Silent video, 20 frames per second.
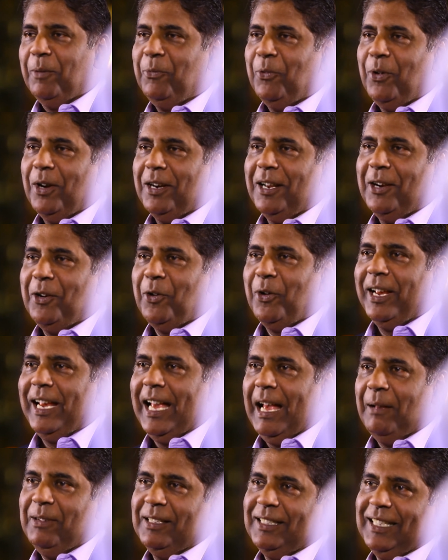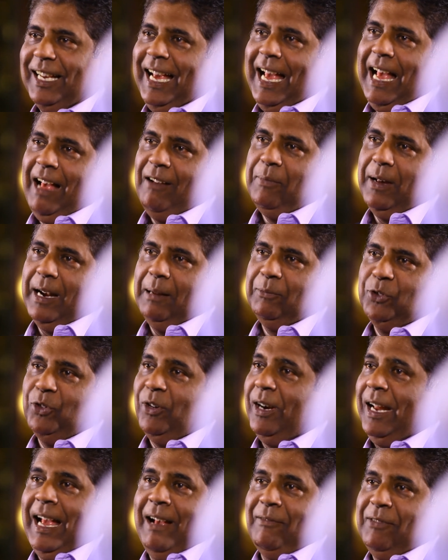what annoying habits I have, but I'm
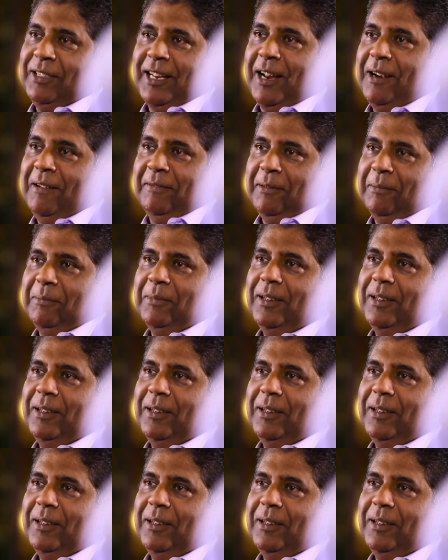sure I have a ton of them.